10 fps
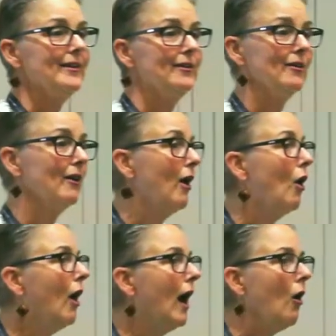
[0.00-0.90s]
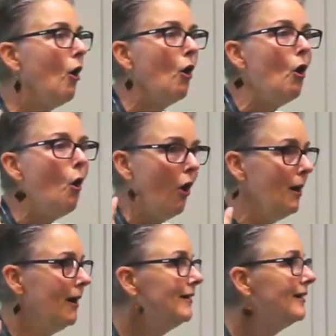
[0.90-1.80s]
you know
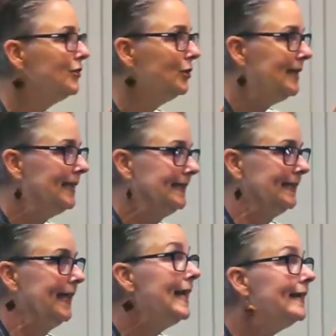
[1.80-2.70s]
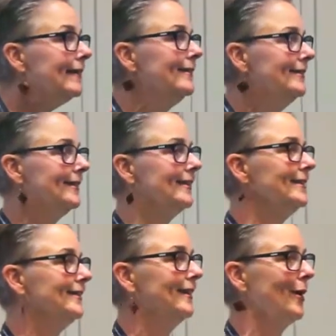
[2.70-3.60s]
or you listen in to
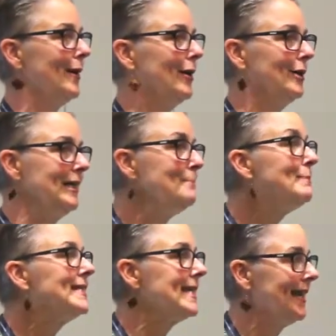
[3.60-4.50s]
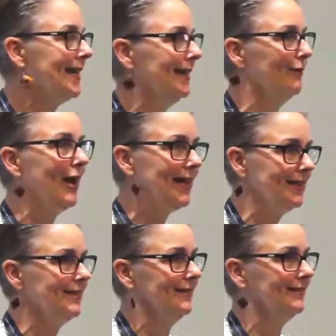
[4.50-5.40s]
things that are going on and in particular I
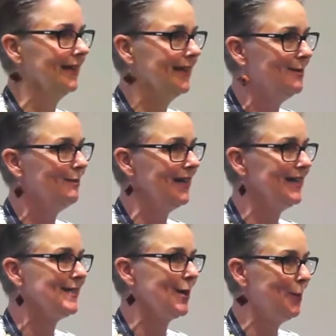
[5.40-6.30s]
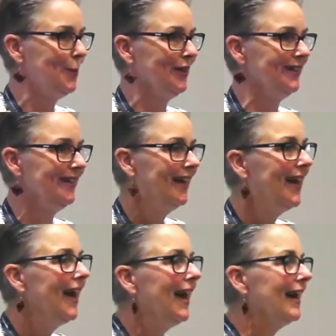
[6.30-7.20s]
listen I keep my ears open
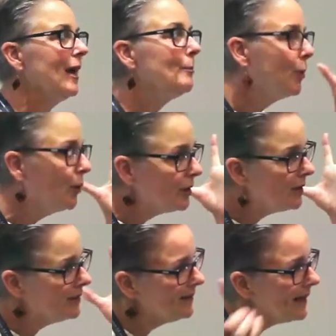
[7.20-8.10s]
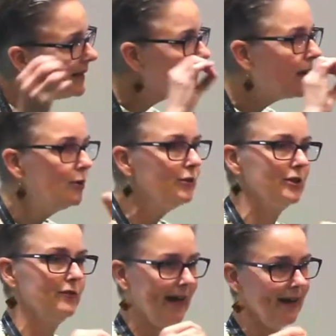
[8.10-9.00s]
and I put little
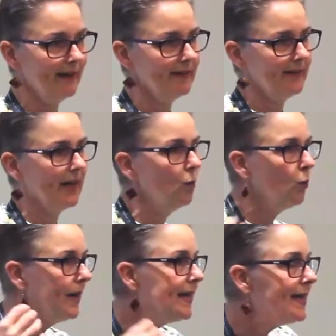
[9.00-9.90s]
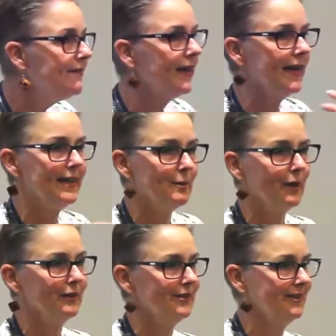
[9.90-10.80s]
notes of that kind of thing, I weave it in
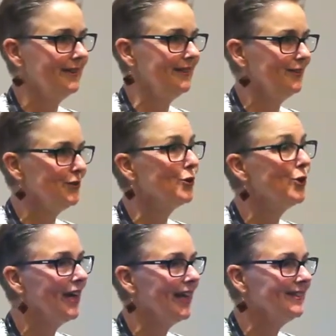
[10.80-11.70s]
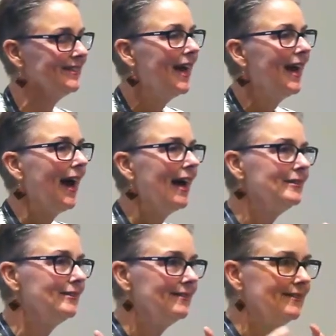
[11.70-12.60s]
amongst the, the drawings.
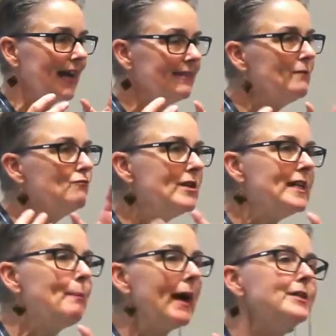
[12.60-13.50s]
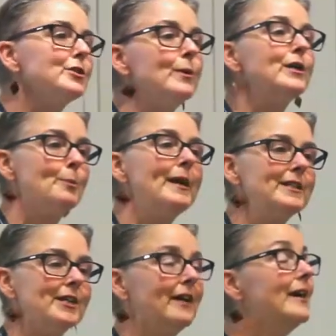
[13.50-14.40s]
And that then really paints a rich
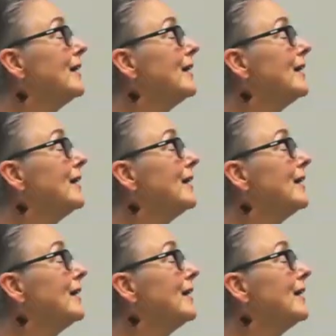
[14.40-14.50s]
picture.